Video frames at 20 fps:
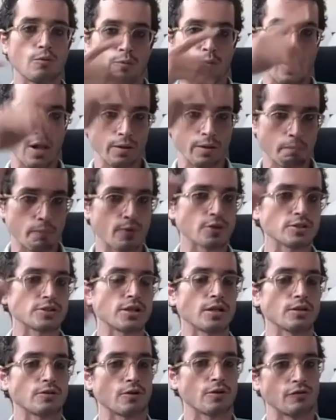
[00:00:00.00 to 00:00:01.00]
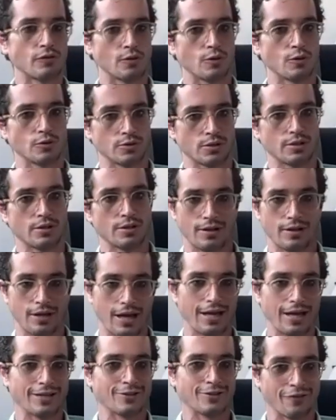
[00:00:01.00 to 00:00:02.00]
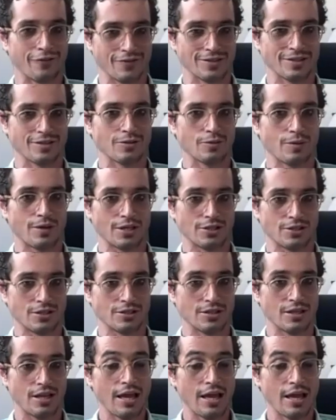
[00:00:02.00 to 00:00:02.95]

one percent of those kind of situations